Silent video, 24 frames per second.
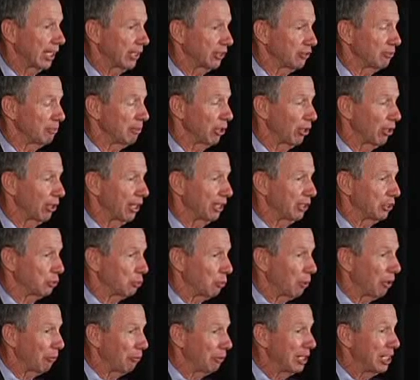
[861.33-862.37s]
as Americans,
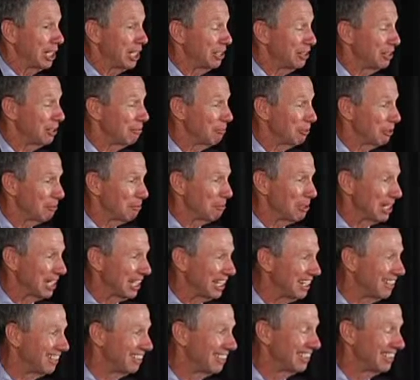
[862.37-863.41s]
where we need them to be.